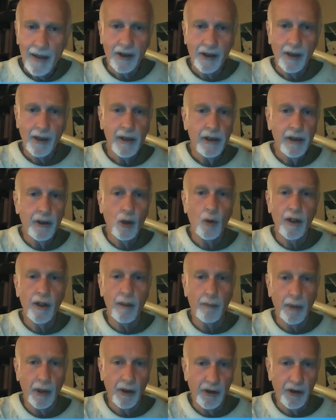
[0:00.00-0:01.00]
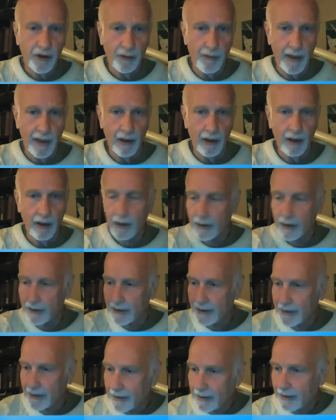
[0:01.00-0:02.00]
something to do with a purse mirror,
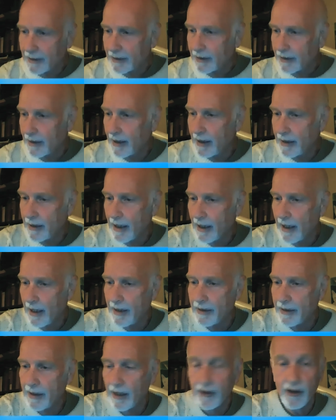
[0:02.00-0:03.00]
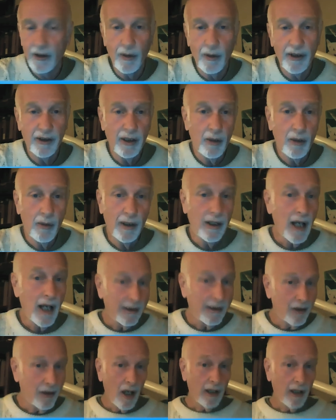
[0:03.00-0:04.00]
right? And uh, so you see, we're
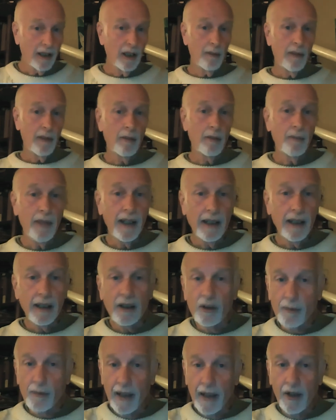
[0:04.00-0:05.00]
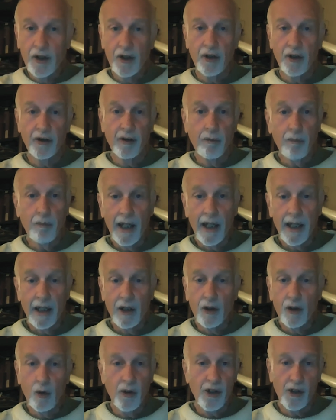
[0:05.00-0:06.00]
not talking about big expenditures of money
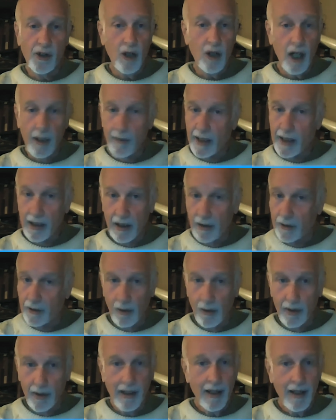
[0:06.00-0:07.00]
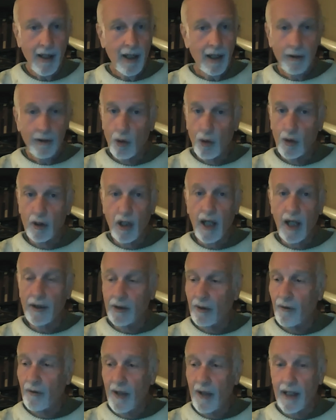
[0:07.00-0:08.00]
to do astronomy. You can do, do
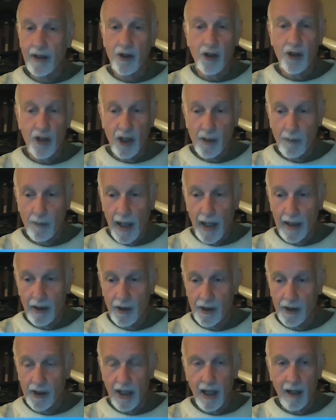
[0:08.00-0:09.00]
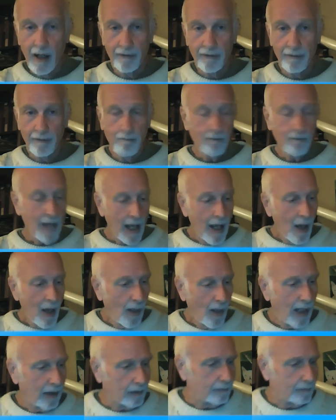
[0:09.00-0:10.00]
lots of things just by yourself. Well,